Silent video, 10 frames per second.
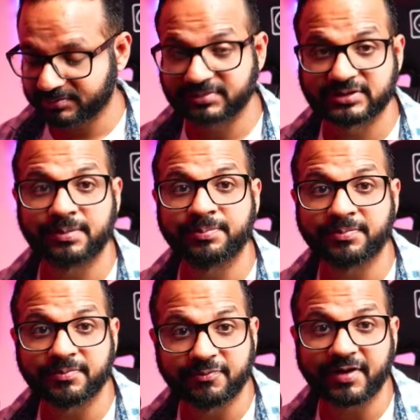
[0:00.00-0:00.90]

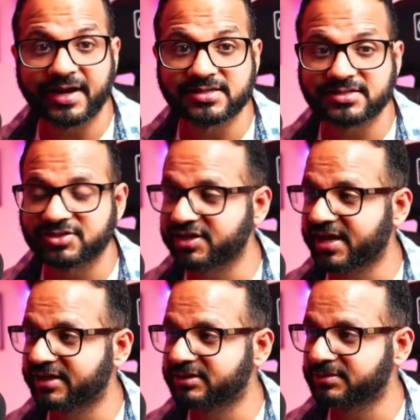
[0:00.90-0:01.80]
some files such
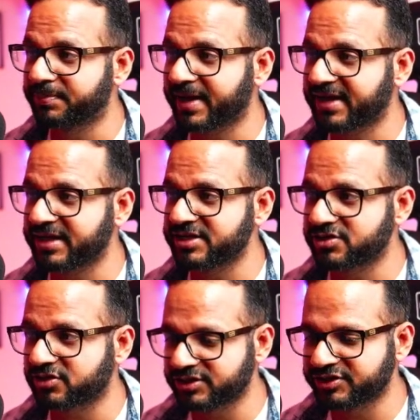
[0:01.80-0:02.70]
as
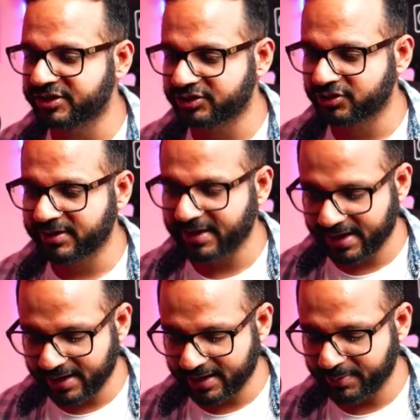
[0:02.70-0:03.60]
package.json
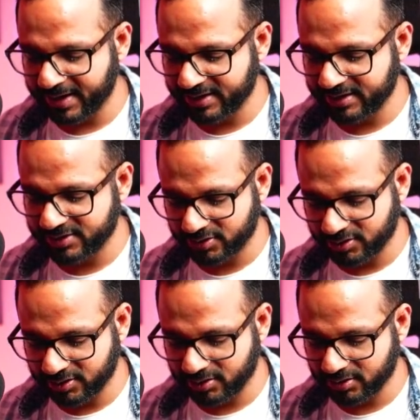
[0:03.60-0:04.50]
and
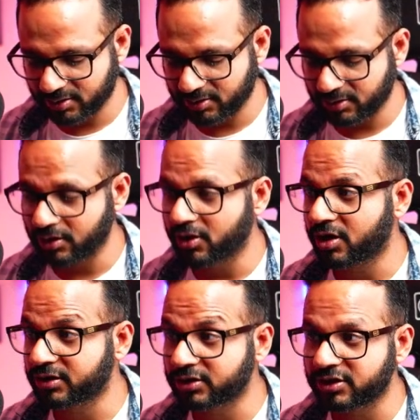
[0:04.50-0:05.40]

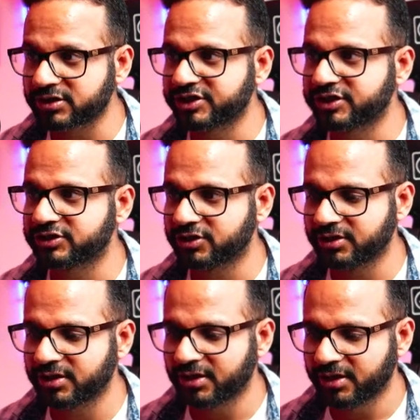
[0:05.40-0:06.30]

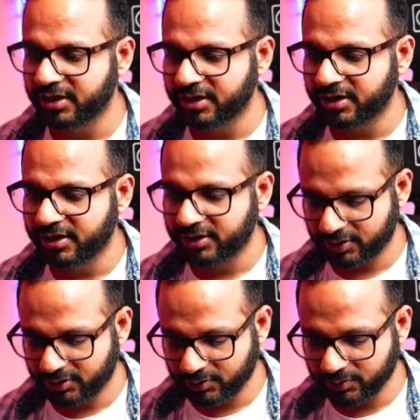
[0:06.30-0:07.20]
package.log.json
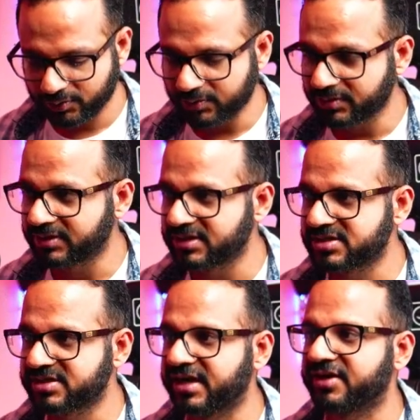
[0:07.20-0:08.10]
to
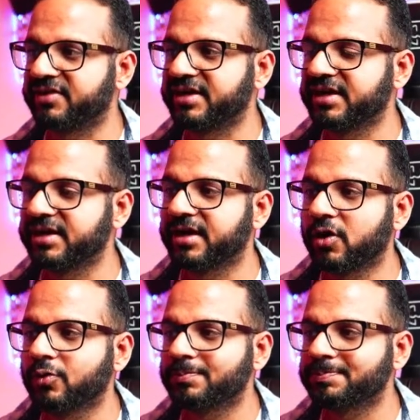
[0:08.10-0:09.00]
this directory. Now